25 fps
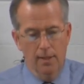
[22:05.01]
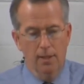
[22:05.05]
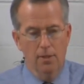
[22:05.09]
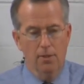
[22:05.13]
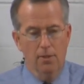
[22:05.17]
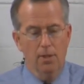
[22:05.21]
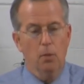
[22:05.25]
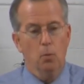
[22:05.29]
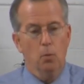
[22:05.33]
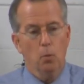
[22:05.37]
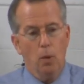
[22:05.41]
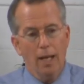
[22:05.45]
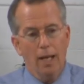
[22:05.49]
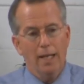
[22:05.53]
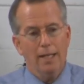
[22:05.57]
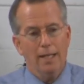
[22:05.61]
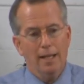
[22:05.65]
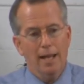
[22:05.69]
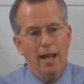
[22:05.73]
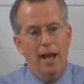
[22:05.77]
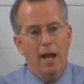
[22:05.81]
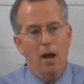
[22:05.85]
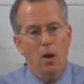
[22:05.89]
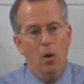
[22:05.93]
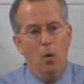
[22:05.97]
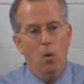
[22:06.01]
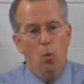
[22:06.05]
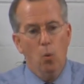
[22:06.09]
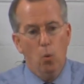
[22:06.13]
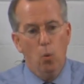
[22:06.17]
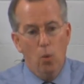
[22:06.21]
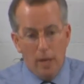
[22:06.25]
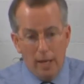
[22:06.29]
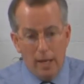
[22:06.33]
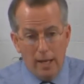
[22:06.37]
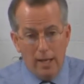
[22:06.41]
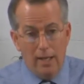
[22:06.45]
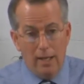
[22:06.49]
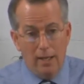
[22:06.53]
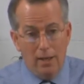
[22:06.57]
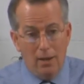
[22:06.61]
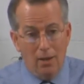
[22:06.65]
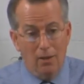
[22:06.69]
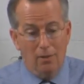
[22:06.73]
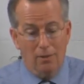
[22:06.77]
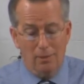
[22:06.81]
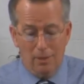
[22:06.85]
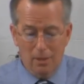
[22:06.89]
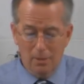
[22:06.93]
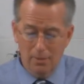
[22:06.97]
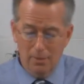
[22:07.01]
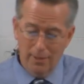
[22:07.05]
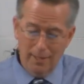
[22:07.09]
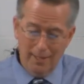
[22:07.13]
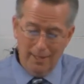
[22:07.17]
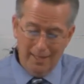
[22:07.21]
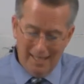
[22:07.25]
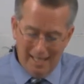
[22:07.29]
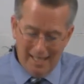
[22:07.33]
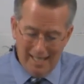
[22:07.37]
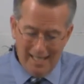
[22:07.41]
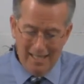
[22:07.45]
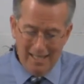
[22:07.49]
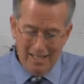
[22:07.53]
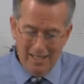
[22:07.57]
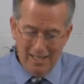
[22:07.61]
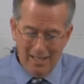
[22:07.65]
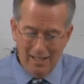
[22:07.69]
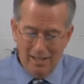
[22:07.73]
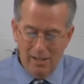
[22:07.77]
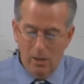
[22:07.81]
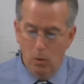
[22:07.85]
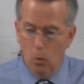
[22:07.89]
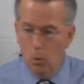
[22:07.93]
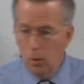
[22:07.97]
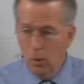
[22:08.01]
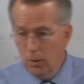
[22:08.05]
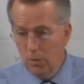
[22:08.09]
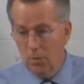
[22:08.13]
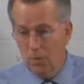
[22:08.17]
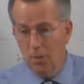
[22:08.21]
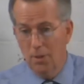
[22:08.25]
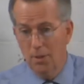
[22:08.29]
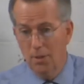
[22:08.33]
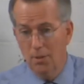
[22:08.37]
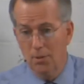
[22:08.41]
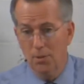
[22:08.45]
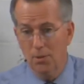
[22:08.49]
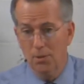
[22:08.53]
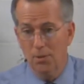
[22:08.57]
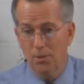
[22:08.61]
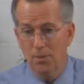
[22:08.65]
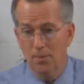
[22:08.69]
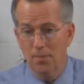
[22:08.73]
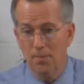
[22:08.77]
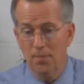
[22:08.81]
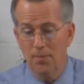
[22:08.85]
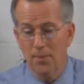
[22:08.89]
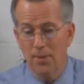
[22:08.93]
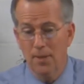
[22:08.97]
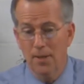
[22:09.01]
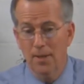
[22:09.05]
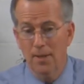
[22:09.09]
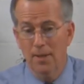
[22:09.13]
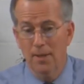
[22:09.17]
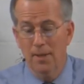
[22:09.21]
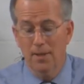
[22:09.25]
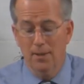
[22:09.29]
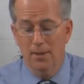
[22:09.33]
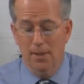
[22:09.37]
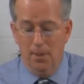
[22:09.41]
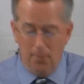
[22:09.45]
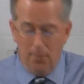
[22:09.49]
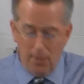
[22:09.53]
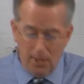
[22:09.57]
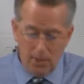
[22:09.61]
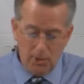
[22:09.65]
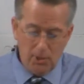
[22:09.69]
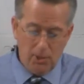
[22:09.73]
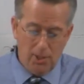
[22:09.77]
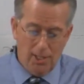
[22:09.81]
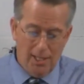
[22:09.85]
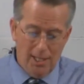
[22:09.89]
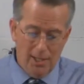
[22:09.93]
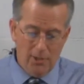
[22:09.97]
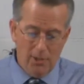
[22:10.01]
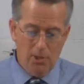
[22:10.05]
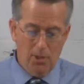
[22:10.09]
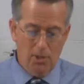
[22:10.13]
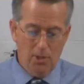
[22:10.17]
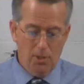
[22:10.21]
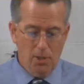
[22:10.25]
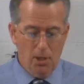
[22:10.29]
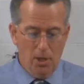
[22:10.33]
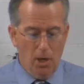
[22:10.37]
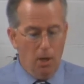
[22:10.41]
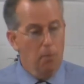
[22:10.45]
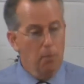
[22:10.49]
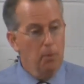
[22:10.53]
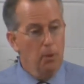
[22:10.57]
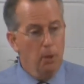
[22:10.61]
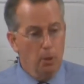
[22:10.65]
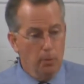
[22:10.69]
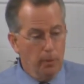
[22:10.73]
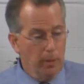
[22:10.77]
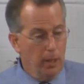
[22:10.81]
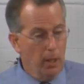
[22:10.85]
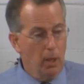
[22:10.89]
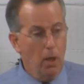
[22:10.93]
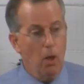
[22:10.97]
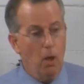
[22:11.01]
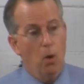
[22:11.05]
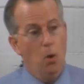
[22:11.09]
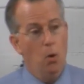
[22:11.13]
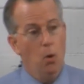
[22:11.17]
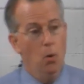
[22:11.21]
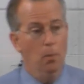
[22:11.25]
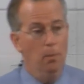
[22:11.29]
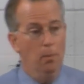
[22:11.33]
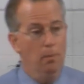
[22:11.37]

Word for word: That right now we are living in a wilderness, that this isn't our permanent home,